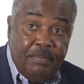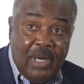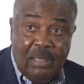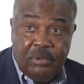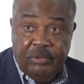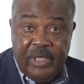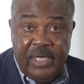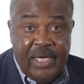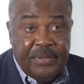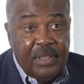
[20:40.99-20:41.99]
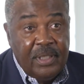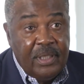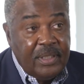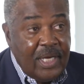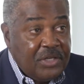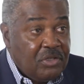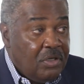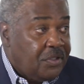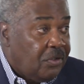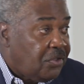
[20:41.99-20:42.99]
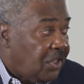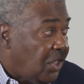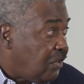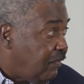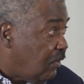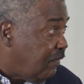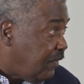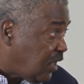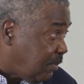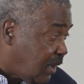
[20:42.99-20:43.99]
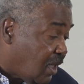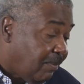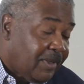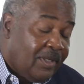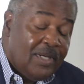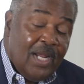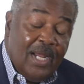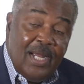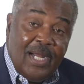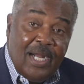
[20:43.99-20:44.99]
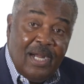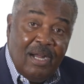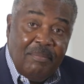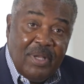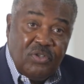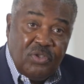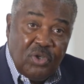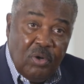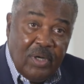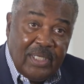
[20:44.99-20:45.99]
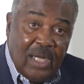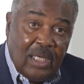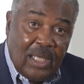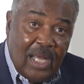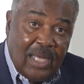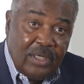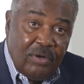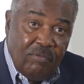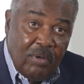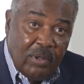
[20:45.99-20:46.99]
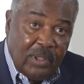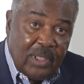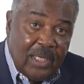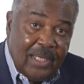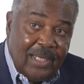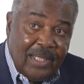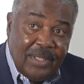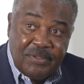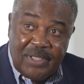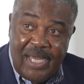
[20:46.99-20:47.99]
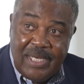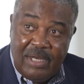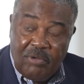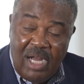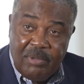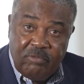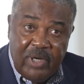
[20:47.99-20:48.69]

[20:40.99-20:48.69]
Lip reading: Bob Green at the National Association for Investment Companies is doing a lot of work. There's a guy named Robert